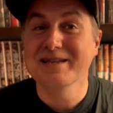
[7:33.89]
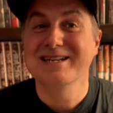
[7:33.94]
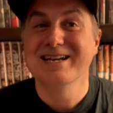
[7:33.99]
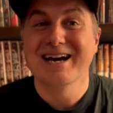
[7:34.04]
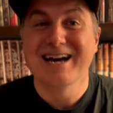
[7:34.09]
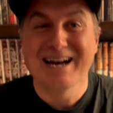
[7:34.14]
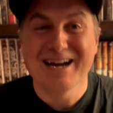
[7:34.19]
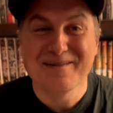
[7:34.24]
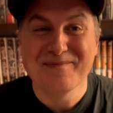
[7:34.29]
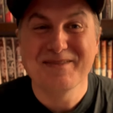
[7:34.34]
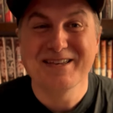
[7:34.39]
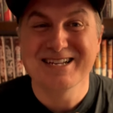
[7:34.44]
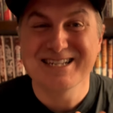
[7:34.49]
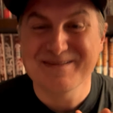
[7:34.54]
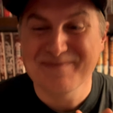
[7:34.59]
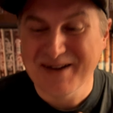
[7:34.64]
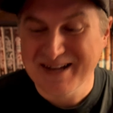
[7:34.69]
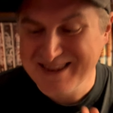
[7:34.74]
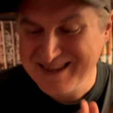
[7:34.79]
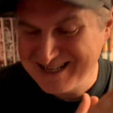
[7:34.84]
time this
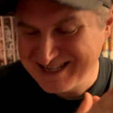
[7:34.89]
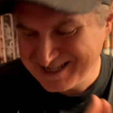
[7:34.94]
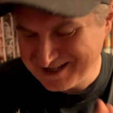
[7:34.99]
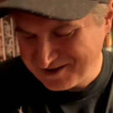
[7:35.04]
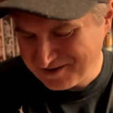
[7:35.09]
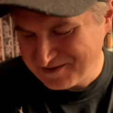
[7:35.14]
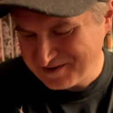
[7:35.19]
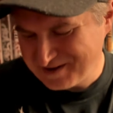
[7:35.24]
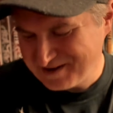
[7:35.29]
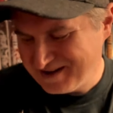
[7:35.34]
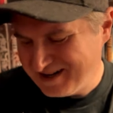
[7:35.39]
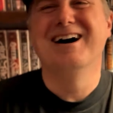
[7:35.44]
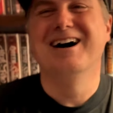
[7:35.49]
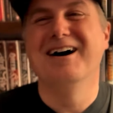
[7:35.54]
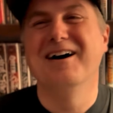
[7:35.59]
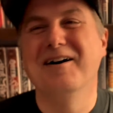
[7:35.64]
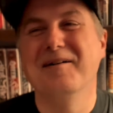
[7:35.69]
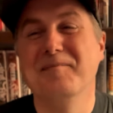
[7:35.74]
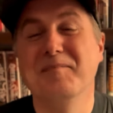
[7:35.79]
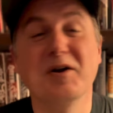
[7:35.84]
month is over,
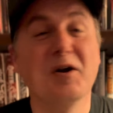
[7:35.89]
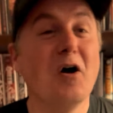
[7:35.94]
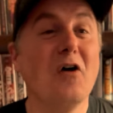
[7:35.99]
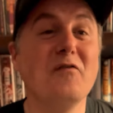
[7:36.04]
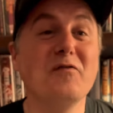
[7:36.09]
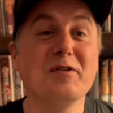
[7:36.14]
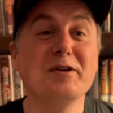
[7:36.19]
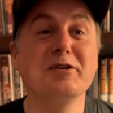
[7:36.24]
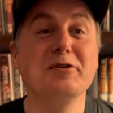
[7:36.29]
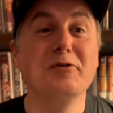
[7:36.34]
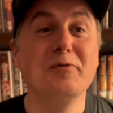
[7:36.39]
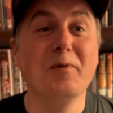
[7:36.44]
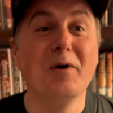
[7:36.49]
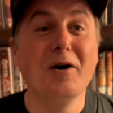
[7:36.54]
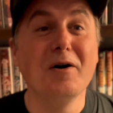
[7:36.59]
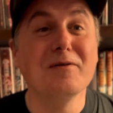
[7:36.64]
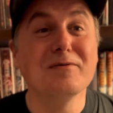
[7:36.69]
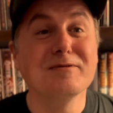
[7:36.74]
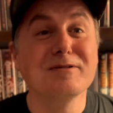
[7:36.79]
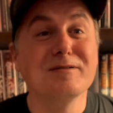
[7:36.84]
um, but hopefully you
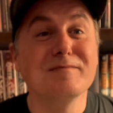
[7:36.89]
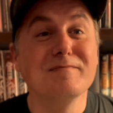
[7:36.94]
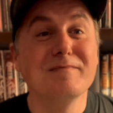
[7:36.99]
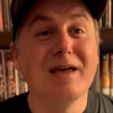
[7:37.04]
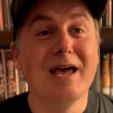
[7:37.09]
won't.